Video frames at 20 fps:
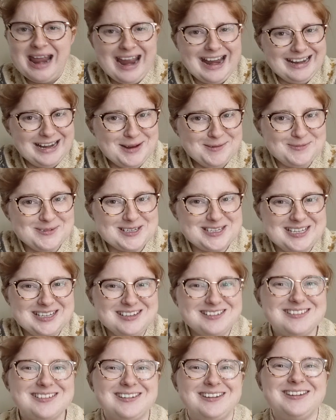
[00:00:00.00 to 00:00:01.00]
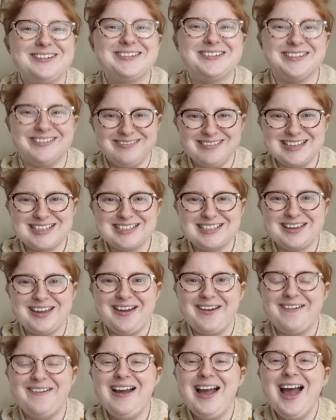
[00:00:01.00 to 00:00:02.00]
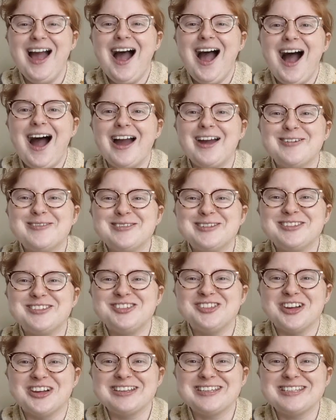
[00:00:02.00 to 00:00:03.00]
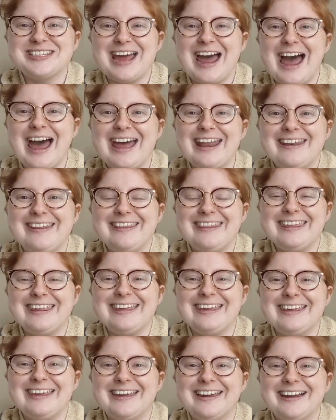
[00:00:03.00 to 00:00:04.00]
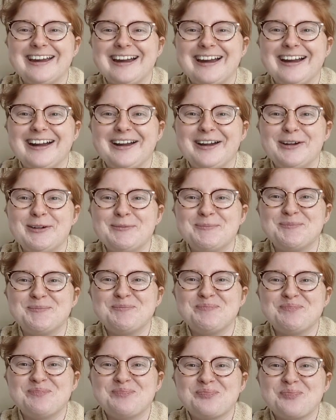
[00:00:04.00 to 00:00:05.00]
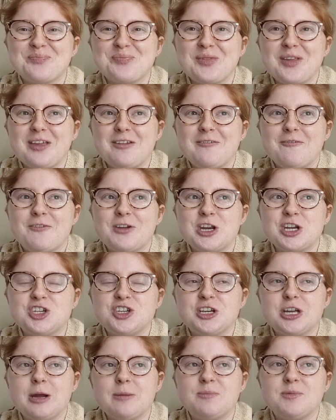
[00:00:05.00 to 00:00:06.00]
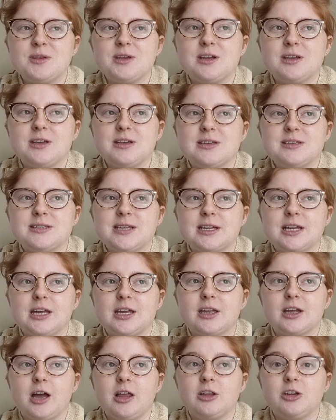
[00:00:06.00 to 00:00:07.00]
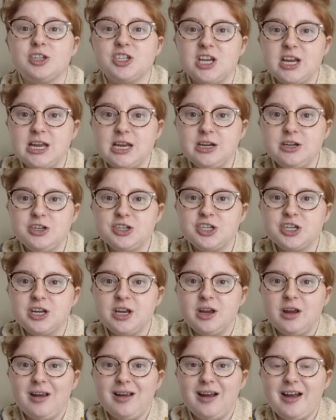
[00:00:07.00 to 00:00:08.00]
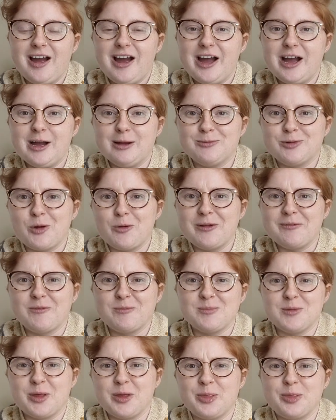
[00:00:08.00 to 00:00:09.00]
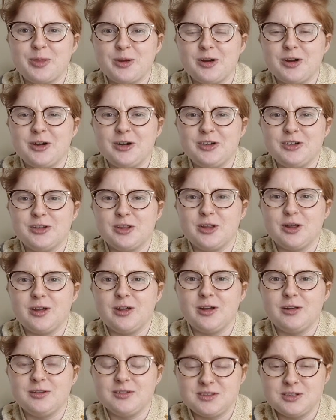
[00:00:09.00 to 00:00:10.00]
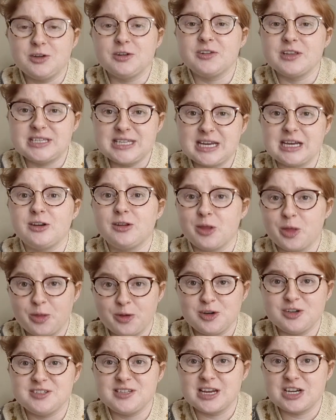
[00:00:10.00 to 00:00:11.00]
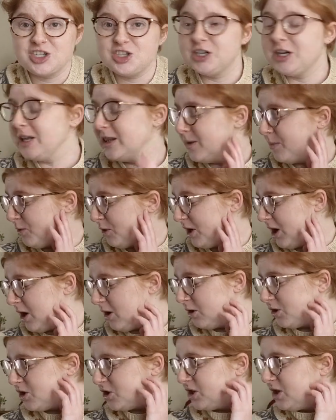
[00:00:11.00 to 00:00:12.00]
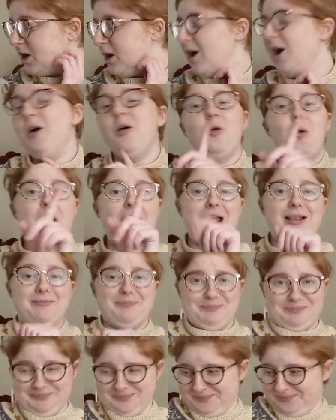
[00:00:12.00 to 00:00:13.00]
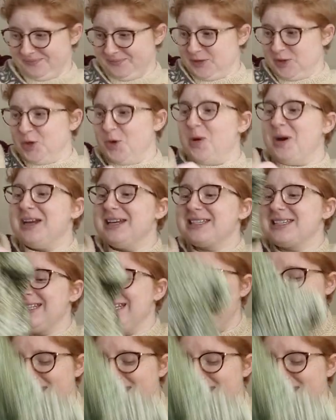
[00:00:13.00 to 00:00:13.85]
90% sure 2 weeks ago. I was just at the finishing up the second color change, going from the second to the third section in the brioche. Well, 2 weeks